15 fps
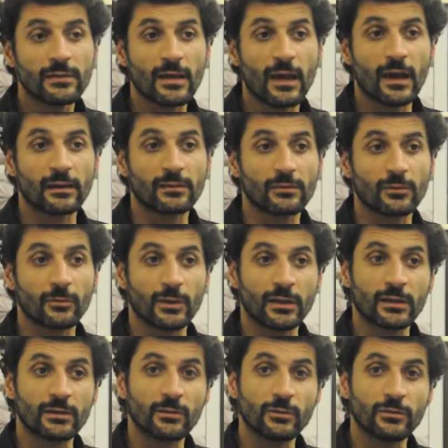that we
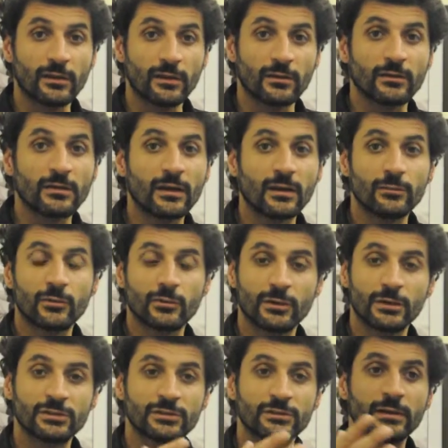can use in the endothelium to
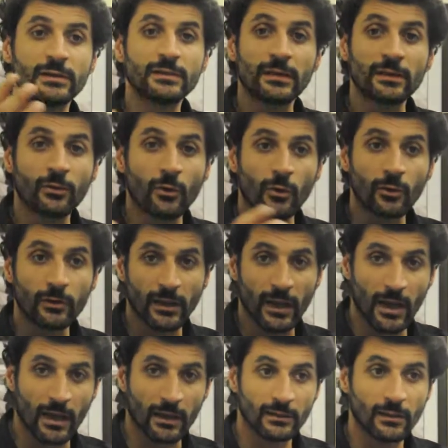regenerate an
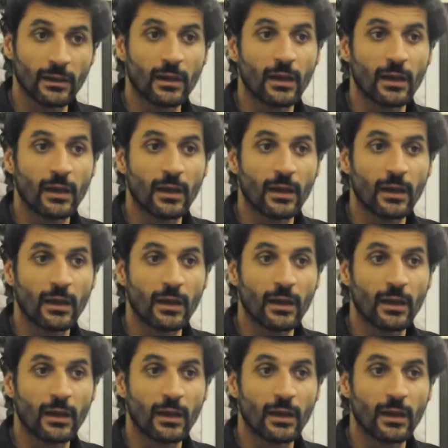organ.